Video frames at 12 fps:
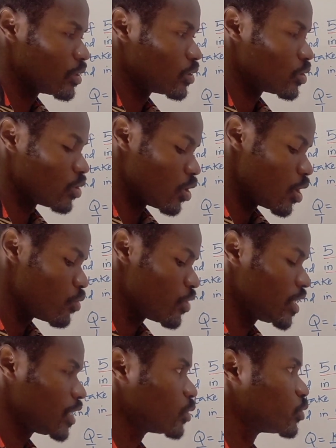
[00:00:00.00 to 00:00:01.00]
So all
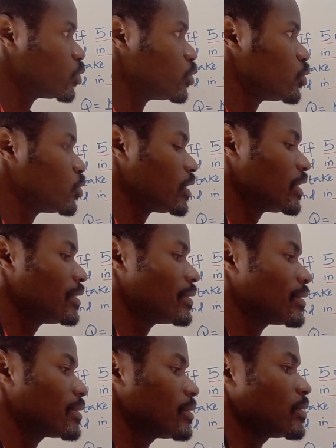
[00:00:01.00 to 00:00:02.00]
we need to do
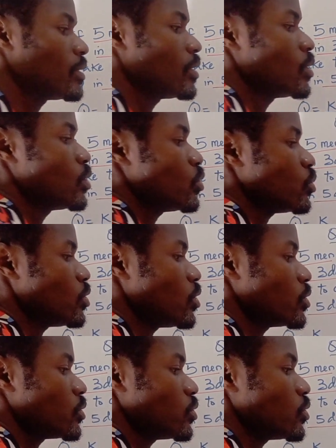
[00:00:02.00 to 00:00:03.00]
is, we
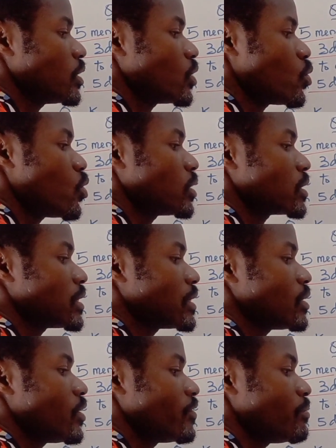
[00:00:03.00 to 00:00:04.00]
don't know the
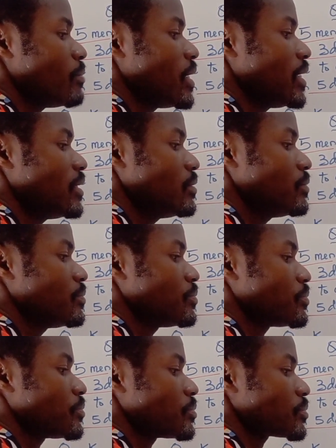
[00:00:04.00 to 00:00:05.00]
quantity of men,
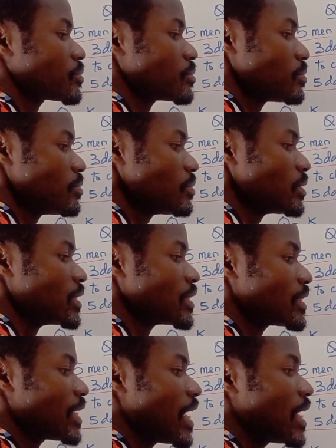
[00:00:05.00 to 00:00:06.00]

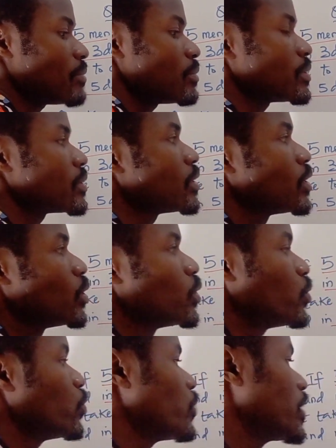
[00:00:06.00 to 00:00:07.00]
times
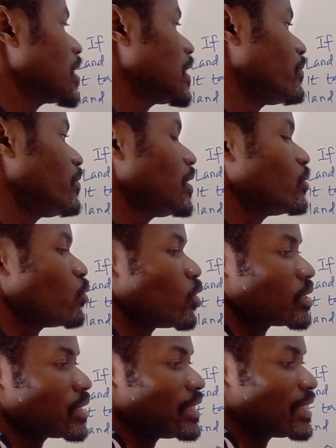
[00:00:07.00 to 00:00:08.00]
we're given
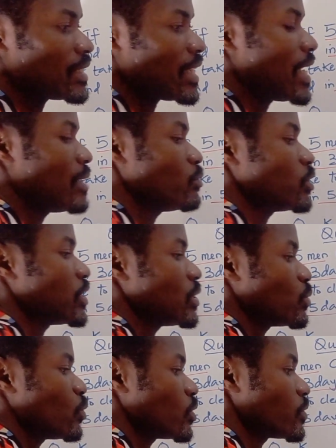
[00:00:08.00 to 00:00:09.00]
what's the time, which
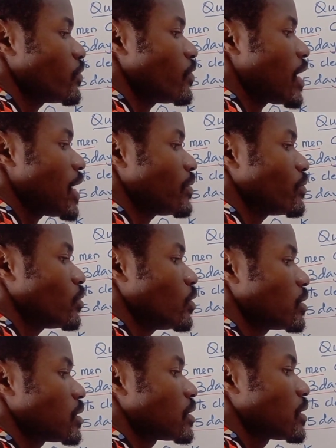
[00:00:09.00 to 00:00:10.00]
is what? 5
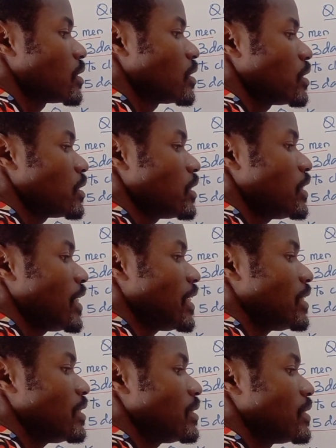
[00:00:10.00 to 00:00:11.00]
what?
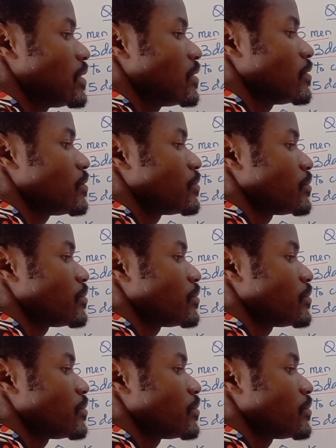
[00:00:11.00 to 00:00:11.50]
Days.